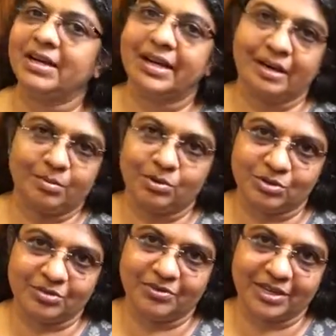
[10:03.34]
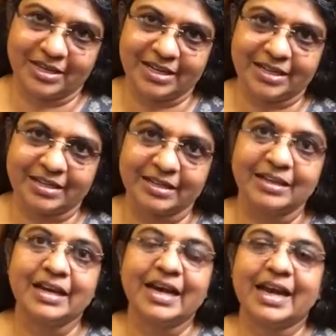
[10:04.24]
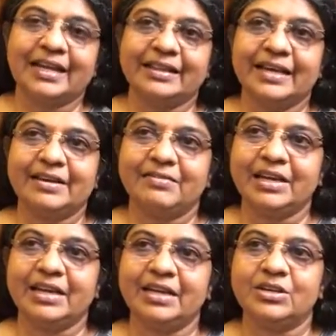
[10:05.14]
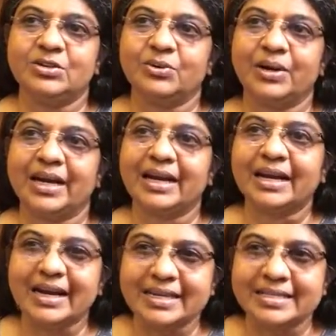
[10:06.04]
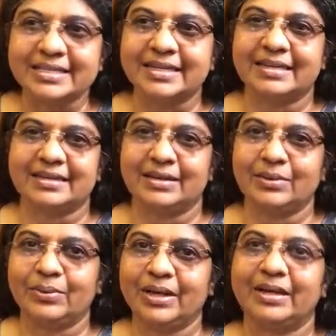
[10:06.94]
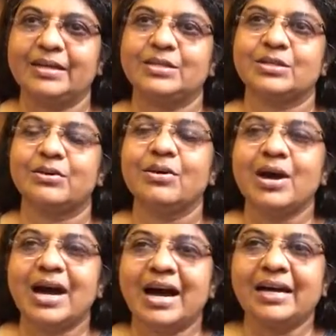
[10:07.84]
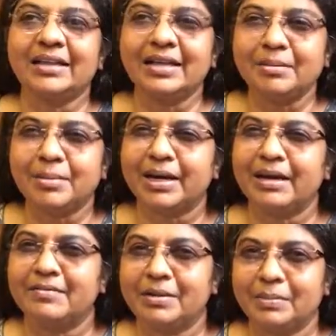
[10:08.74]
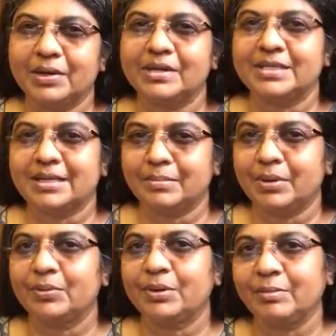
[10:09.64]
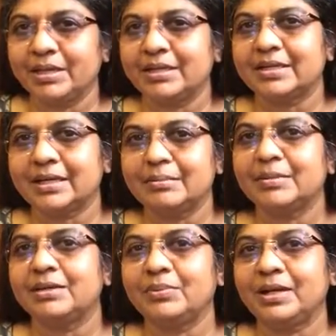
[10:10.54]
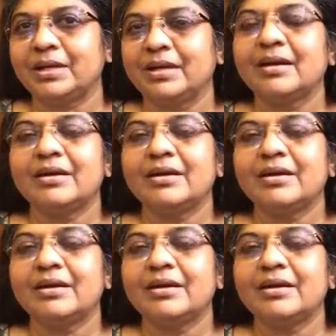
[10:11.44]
collect most of our data. And then we need to analyze it and look at it. So I think by November, December will be the time that we can